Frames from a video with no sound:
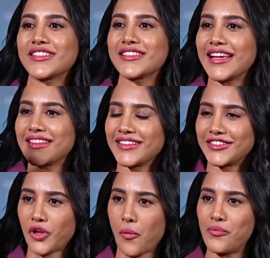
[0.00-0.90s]
like the
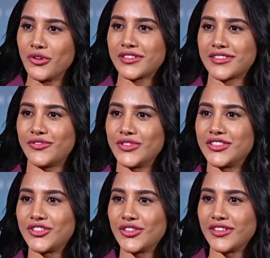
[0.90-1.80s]
topmost
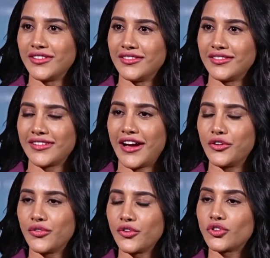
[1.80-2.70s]
which kind
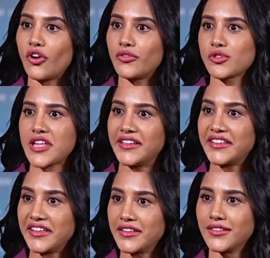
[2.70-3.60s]
of you thought was
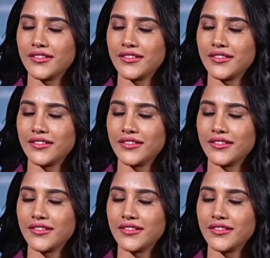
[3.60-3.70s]
entertaining?